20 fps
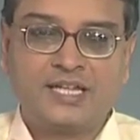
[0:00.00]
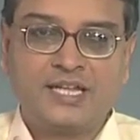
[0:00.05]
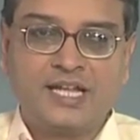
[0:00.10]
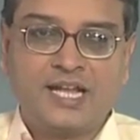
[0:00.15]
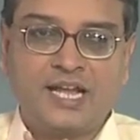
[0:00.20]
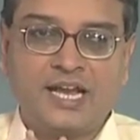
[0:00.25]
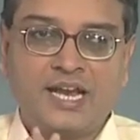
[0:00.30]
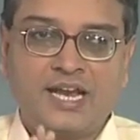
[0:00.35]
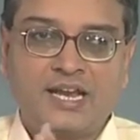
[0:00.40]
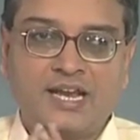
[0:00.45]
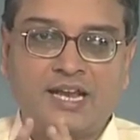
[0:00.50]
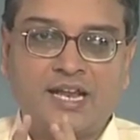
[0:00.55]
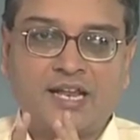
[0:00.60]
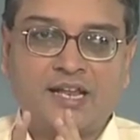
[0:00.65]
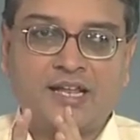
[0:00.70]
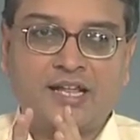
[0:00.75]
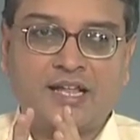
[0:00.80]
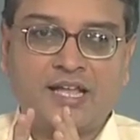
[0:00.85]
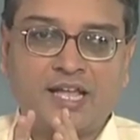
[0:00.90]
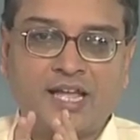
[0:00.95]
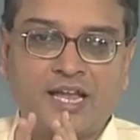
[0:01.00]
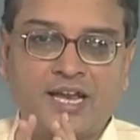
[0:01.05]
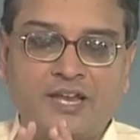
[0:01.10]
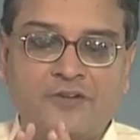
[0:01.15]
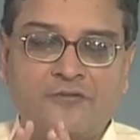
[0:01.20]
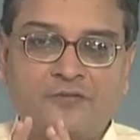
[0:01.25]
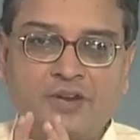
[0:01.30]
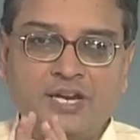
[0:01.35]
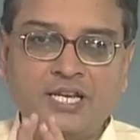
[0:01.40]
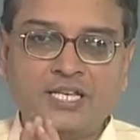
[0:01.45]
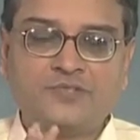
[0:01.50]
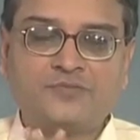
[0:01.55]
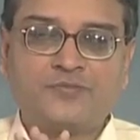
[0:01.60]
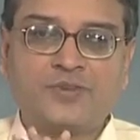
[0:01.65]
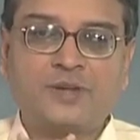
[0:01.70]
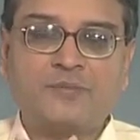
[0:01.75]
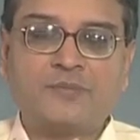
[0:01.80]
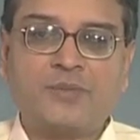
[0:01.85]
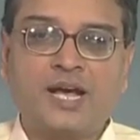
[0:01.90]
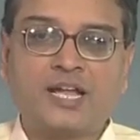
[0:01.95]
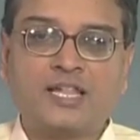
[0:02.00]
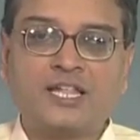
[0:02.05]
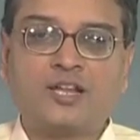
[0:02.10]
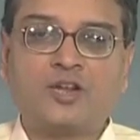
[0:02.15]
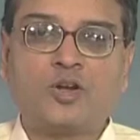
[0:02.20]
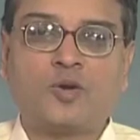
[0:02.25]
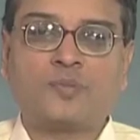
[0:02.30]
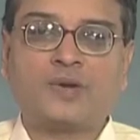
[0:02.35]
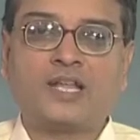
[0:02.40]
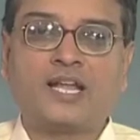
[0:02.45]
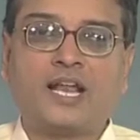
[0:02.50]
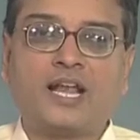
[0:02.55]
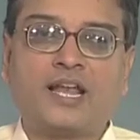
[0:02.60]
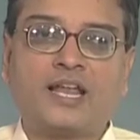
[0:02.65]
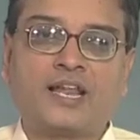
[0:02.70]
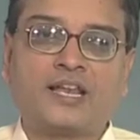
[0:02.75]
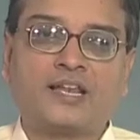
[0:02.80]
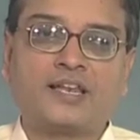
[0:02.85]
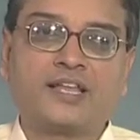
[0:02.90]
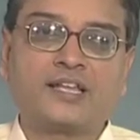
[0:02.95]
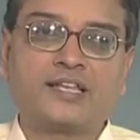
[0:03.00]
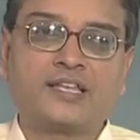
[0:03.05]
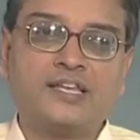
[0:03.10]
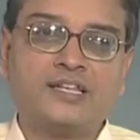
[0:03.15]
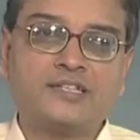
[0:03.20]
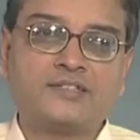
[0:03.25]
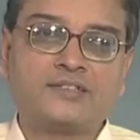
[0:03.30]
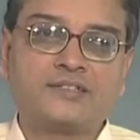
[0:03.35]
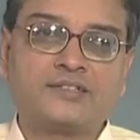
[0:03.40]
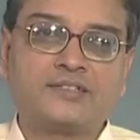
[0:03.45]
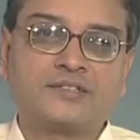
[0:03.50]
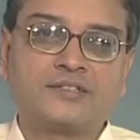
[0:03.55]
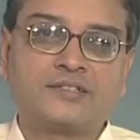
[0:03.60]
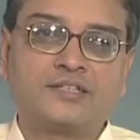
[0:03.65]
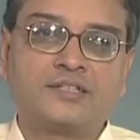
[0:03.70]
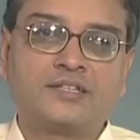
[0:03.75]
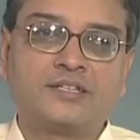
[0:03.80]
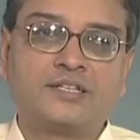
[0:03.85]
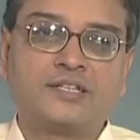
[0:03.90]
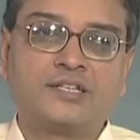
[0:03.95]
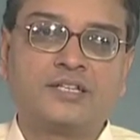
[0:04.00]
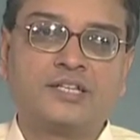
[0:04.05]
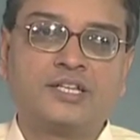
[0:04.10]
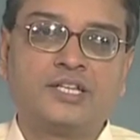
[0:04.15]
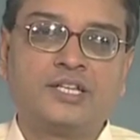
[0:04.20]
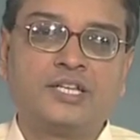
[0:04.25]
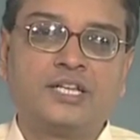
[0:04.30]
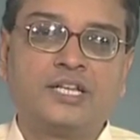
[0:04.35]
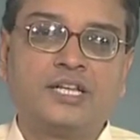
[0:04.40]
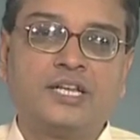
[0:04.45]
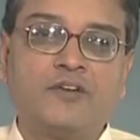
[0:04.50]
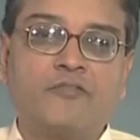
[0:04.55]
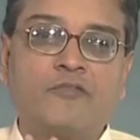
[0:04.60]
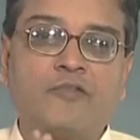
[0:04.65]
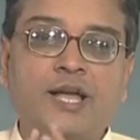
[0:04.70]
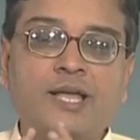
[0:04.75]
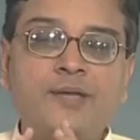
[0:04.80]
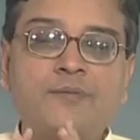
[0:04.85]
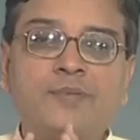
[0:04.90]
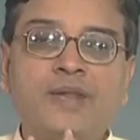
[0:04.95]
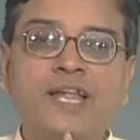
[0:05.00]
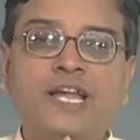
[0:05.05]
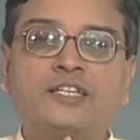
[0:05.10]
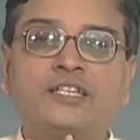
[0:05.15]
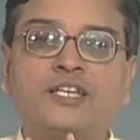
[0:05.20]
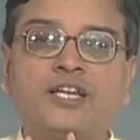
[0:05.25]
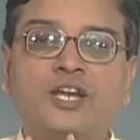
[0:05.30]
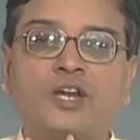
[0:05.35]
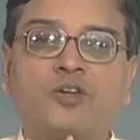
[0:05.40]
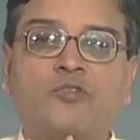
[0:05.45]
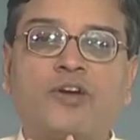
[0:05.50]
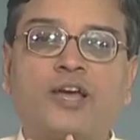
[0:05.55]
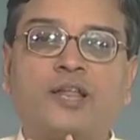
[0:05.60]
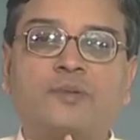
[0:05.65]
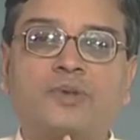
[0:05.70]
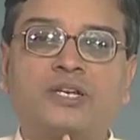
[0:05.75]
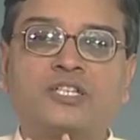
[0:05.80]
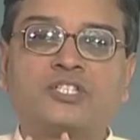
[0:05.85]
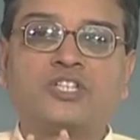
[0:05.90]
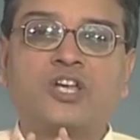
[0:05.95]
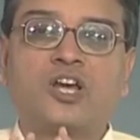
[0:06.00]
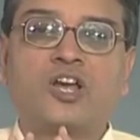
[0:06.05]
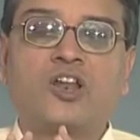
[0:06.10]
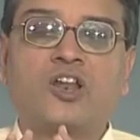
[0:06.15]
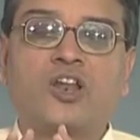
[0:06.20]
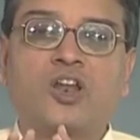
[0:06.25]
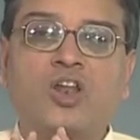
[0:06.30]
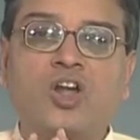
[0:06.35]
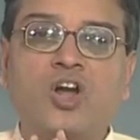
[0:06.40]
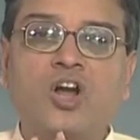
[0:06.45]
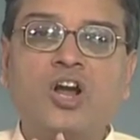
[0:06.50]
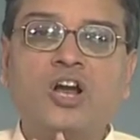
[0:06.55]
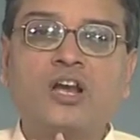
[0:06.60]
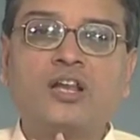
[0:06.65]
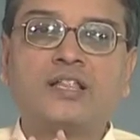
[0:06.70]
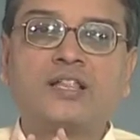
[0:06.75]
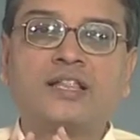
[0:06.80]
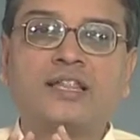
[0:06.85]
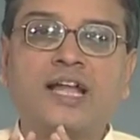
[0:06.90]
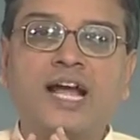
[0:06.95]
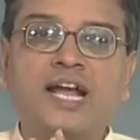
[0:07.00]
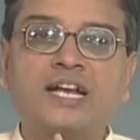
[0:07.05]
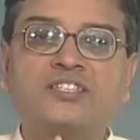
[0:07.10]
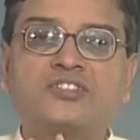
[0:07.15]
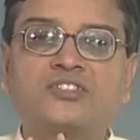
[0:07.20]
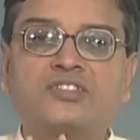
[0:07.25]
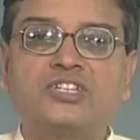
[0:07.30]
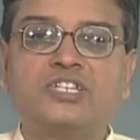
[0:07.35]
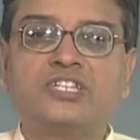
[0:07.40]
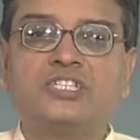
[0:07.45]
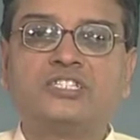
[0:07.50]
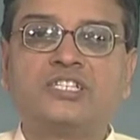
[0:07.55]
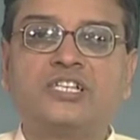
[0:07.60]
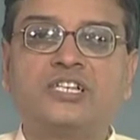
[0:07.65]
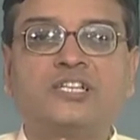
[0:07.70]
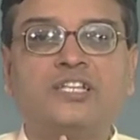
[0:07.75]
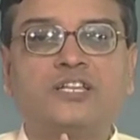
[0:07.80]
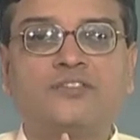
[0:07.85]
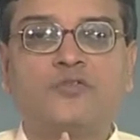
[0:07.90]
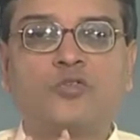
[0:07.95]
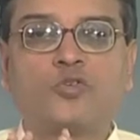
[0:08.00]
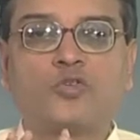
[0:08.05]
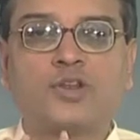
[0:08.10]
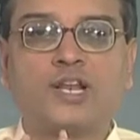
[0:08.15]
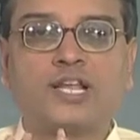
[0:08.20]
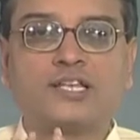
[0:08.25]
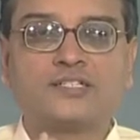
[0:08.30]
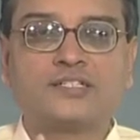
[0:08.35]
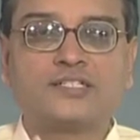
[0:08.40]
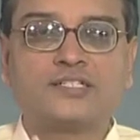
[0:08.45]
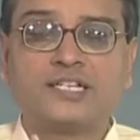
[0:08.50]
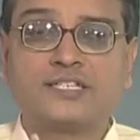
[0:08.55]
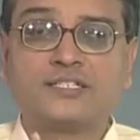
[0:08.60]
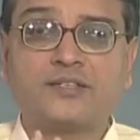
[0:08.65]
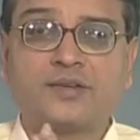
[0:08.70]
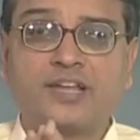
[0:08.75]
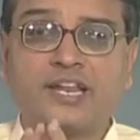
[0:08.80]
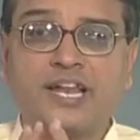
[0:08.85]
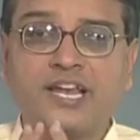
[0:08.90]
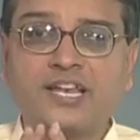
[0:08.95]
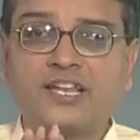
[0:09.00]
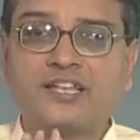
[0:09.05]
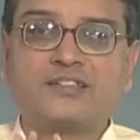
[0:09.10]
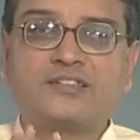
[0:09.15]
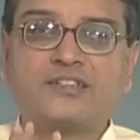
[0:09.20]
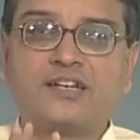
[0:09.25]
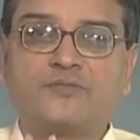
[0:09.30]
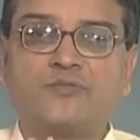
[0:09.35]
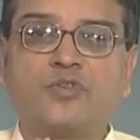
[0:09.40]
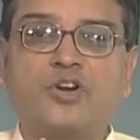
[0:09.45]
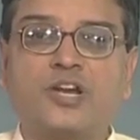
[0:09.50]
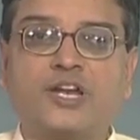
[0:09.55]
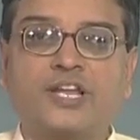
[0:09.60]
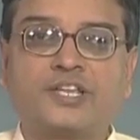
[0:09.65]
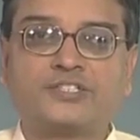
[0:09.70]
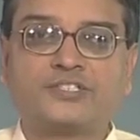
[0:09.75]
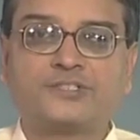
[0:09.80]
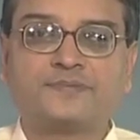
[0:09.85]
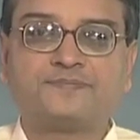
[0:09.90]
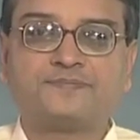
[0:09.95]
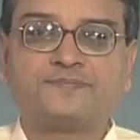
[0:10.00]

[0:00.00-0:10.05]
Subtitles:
And a difference from other optical technique is, vibration requirements are not that stringent in photoelasticity. That is the greatest advantage.